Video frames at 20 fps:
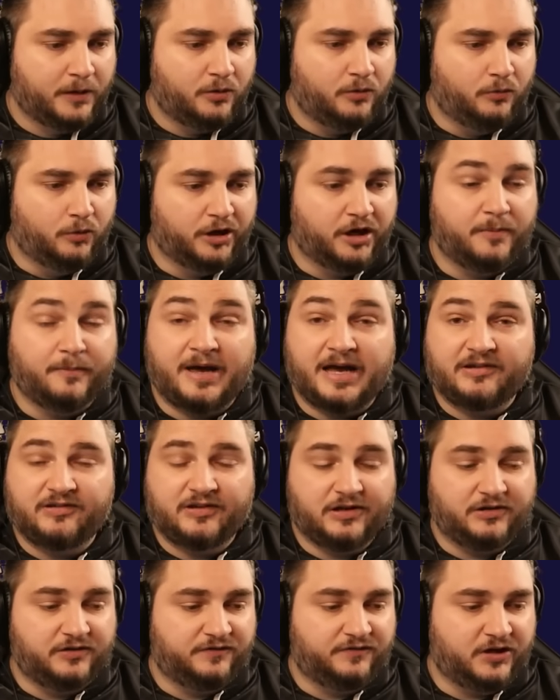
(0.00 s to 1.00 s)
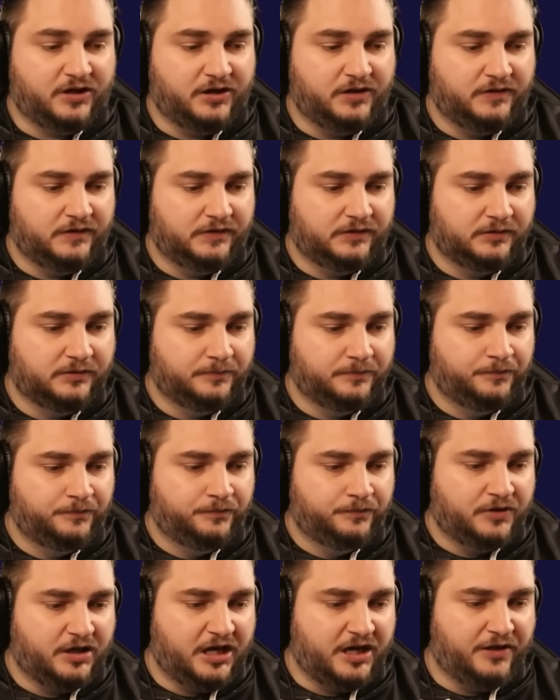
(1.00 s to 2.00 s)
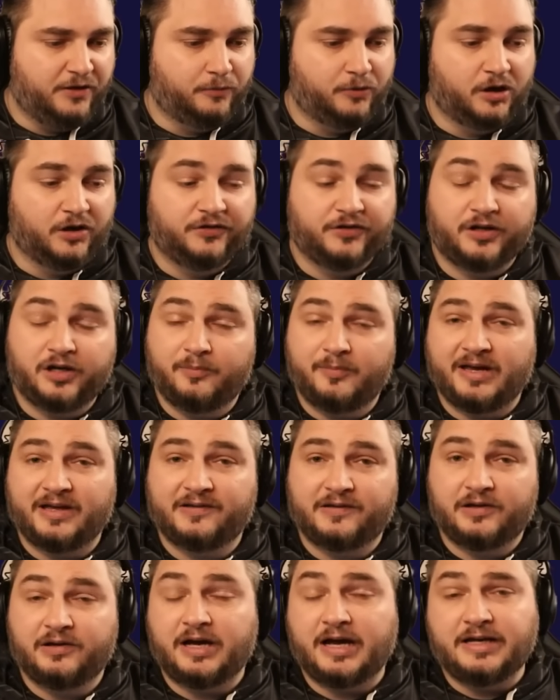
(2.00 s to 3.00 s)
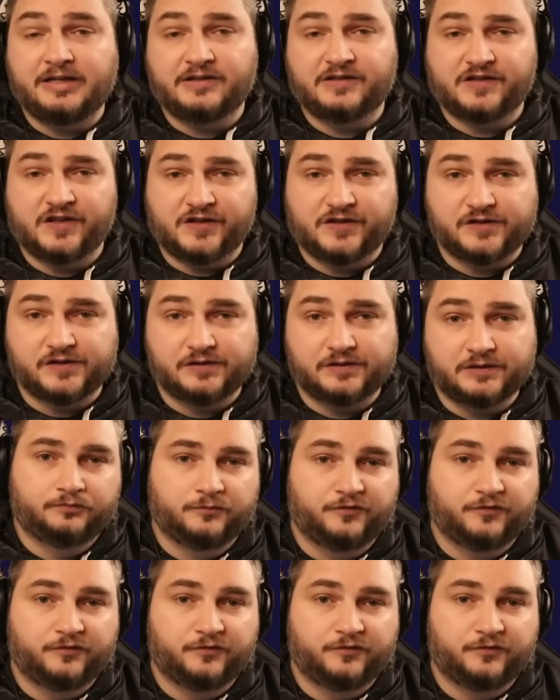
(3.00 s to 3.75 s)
We're going to max out Defiance, and then we're also going to max out Heightened Senses.